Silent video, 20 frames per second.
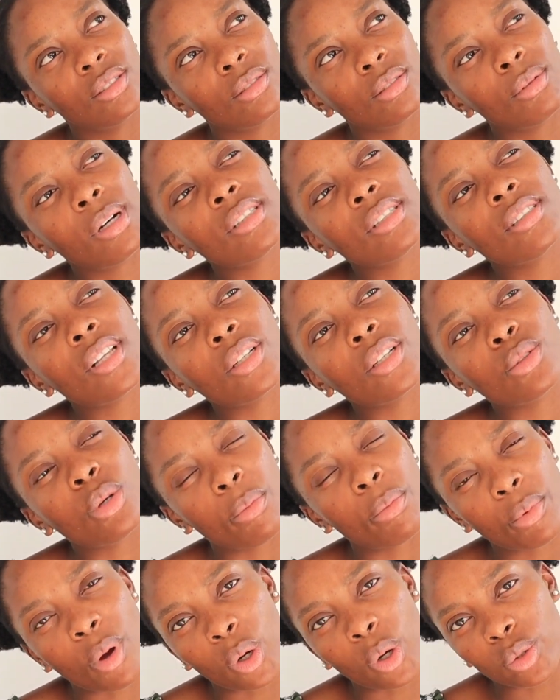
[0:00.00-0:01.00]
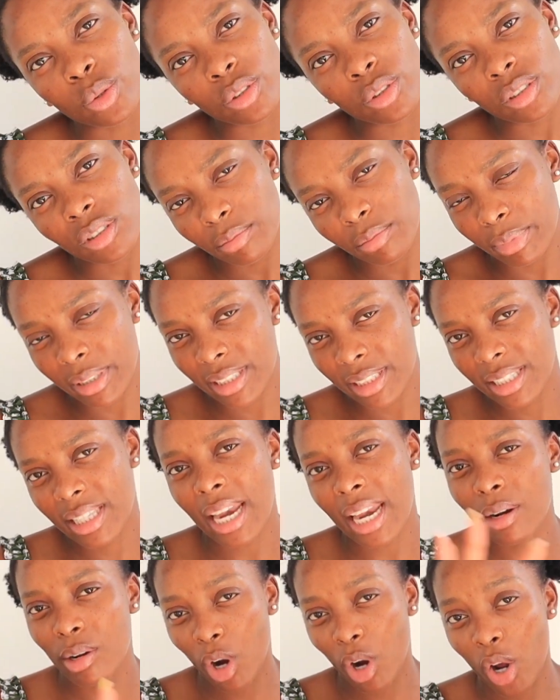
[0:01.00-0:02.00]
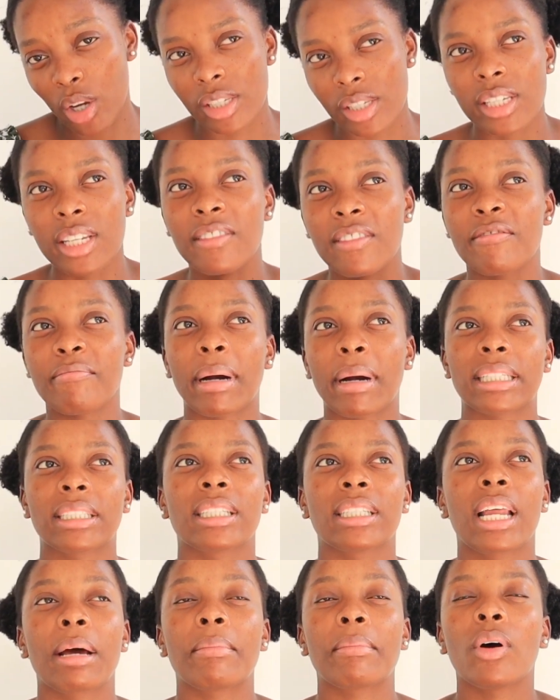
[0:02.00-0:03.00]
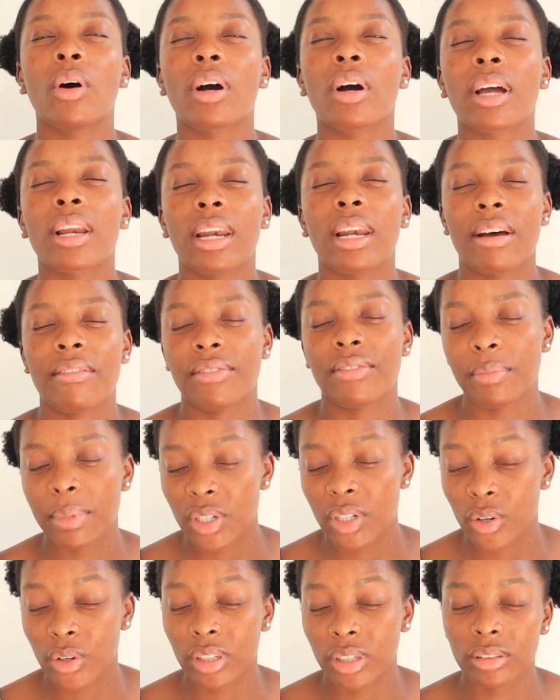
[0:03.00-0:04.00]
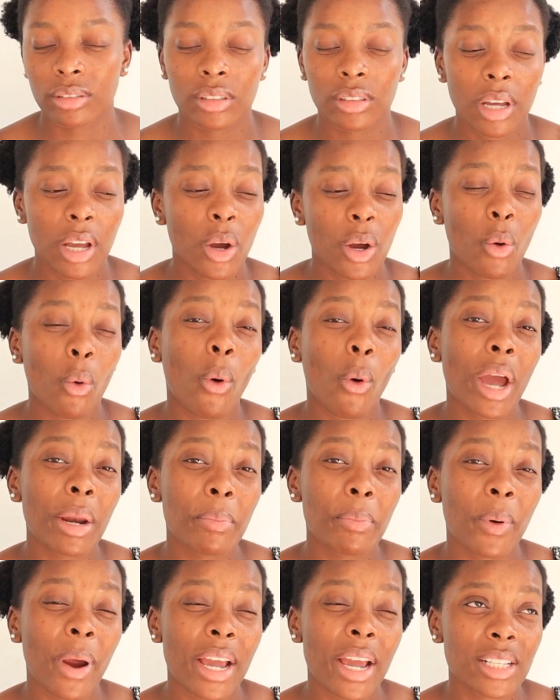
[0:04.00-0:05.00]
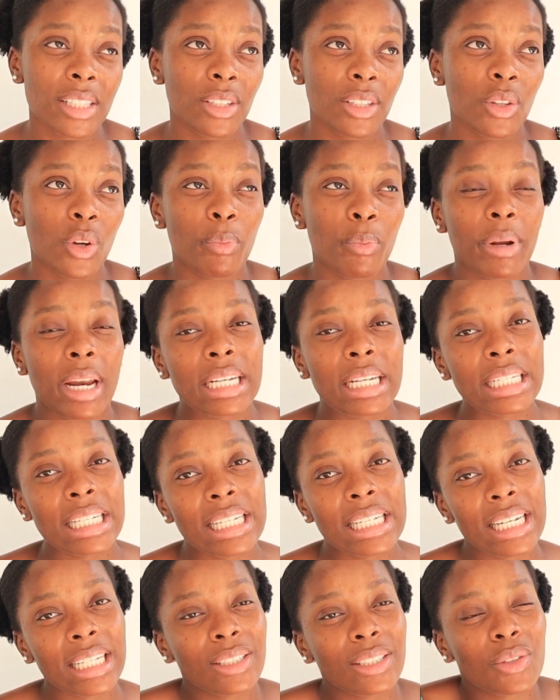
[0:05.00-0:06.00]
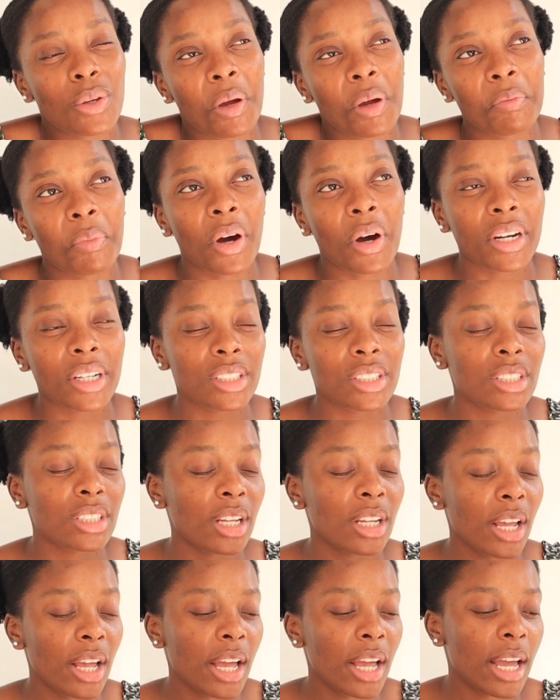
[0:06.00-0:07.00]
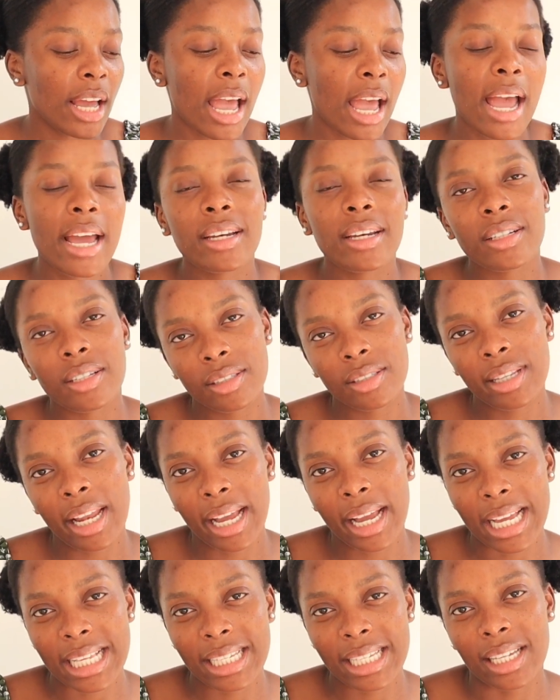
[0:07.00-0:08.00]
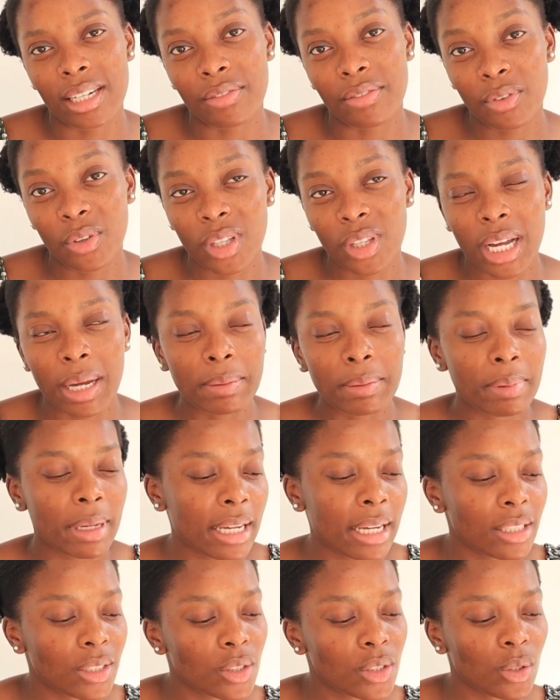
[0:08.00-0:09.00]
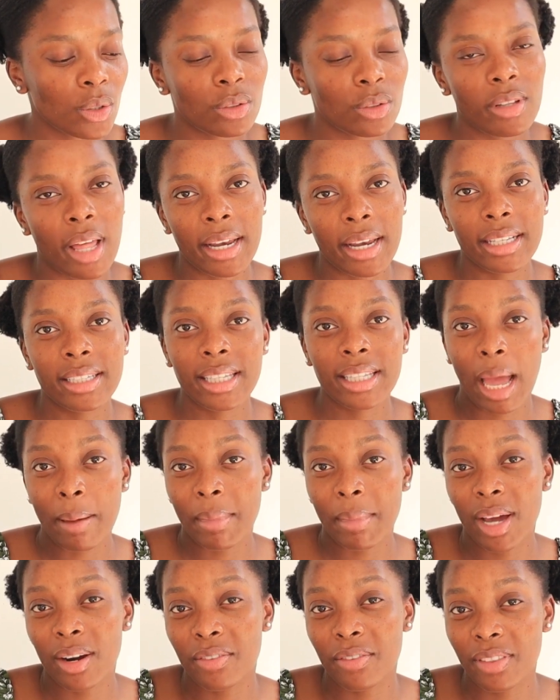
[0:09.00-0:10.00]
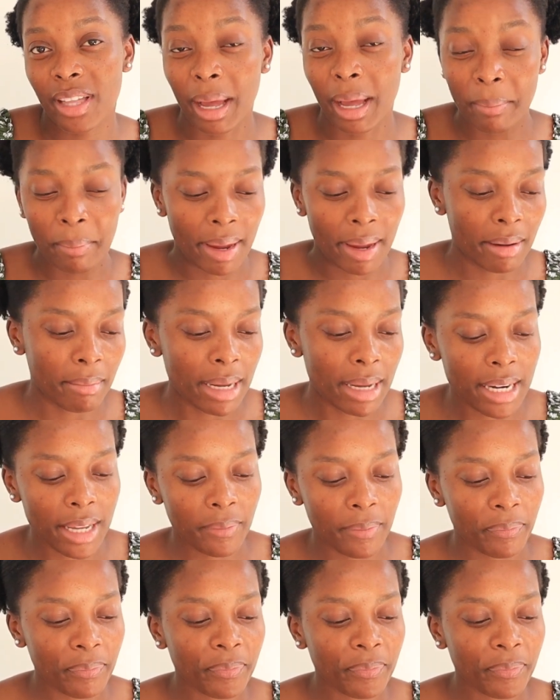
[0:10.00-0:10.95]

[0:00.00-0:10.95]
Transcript: what's that top called, but that long sleeve button up, oh I love the material. Quite pricey though, but I needed it so I bought it. And it's like I said, for the campaign, so that's coming out of the campaign money.